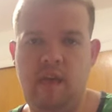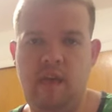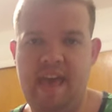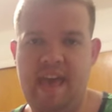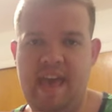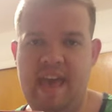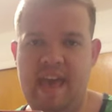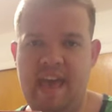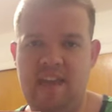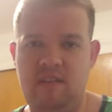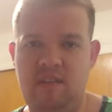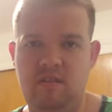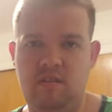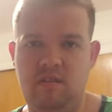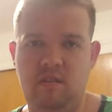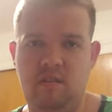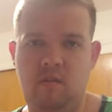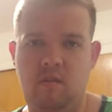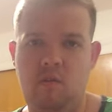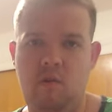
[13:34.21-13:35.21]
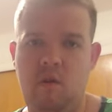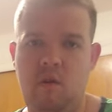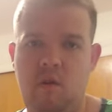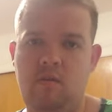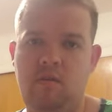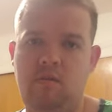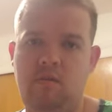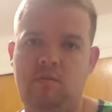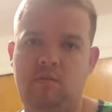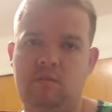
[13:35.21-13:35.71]
And
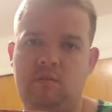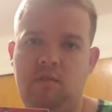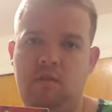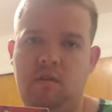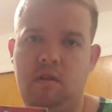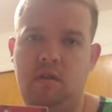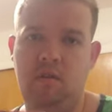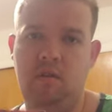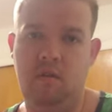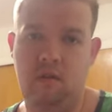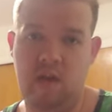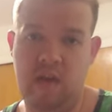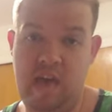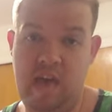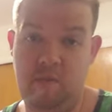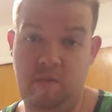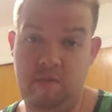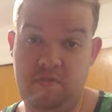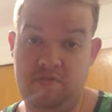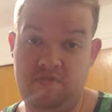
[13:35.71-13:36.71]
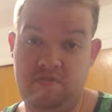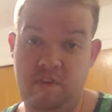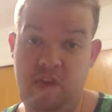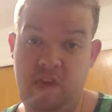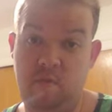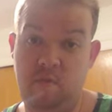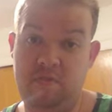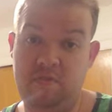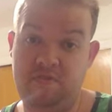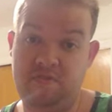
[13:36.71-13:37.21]
and with
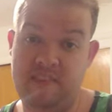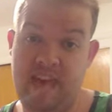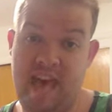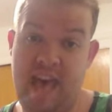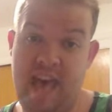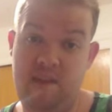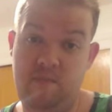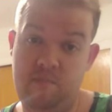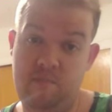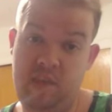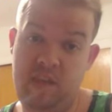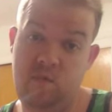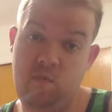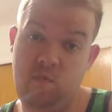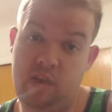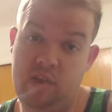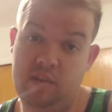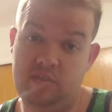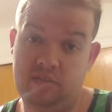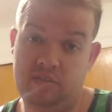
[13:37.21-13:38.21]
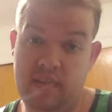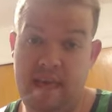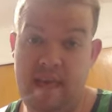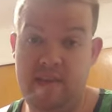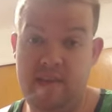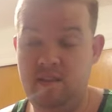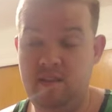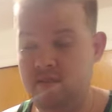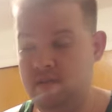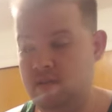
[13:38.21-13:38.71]
and with that being well
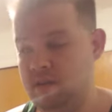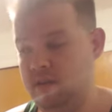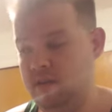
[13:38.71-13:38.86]
said,